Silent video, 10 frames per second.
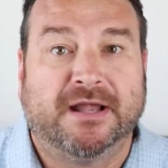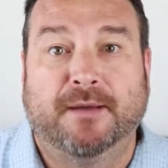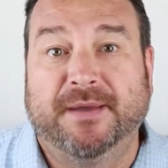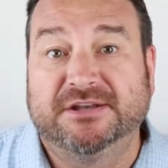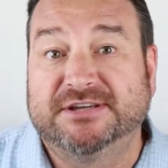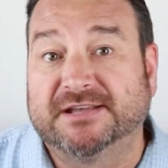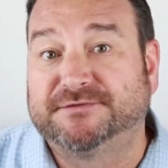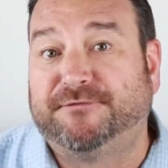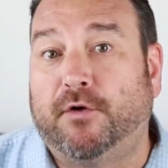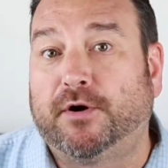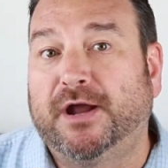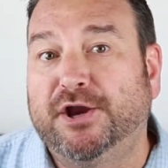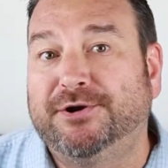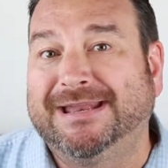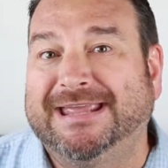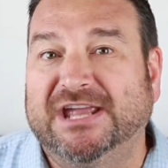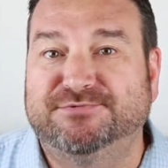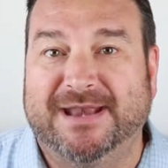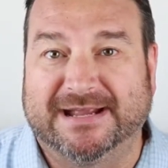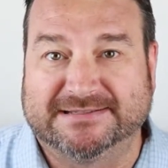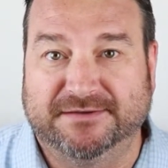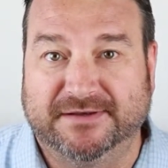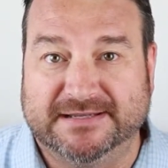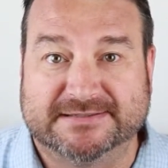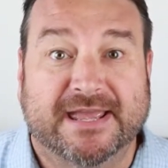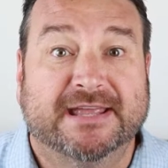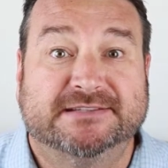a page has 400 engagement activities,